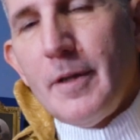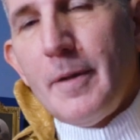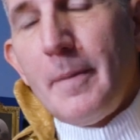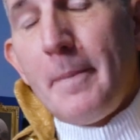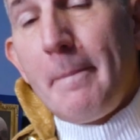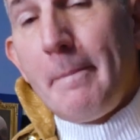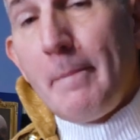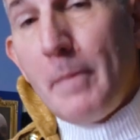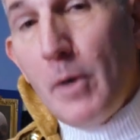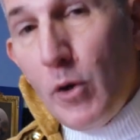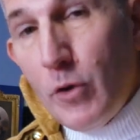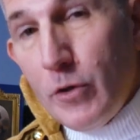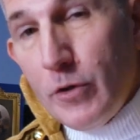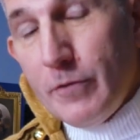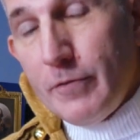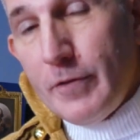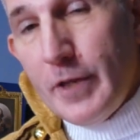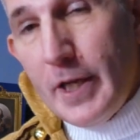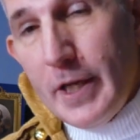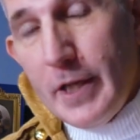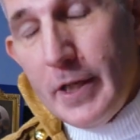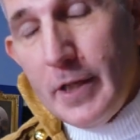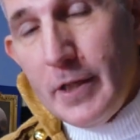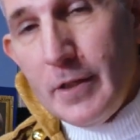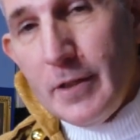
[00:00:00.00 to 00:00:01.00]

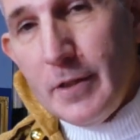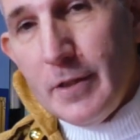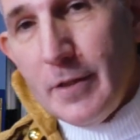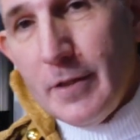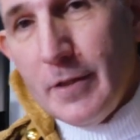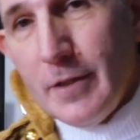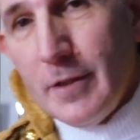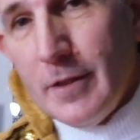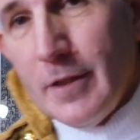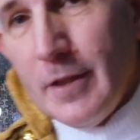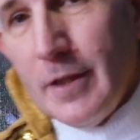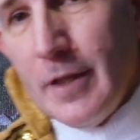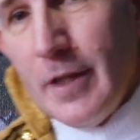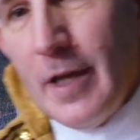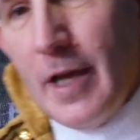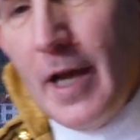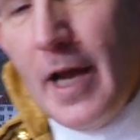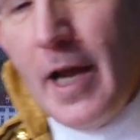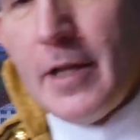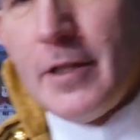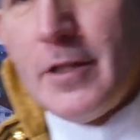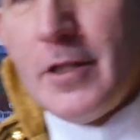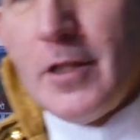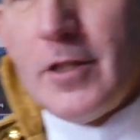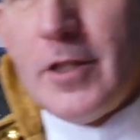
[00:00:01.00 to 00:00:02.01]
motivate, and to